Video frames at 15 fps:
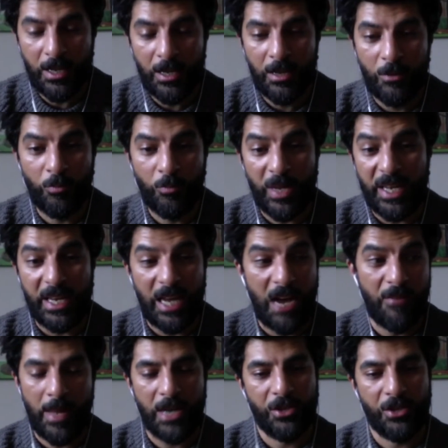meaning I
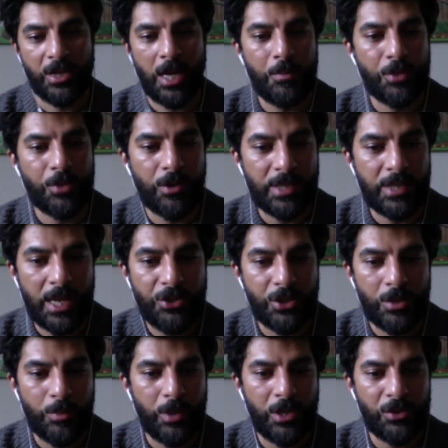managed to capture your
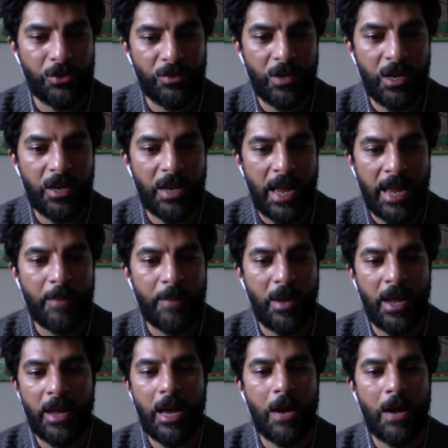attention because you've heard
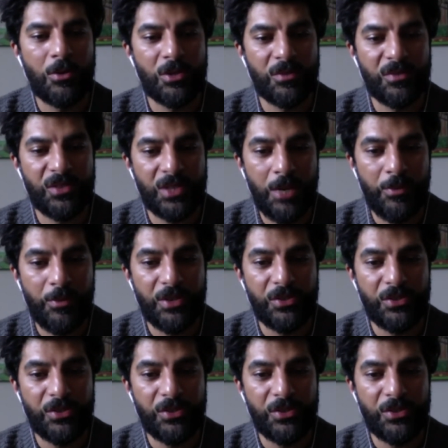8 hours of a series.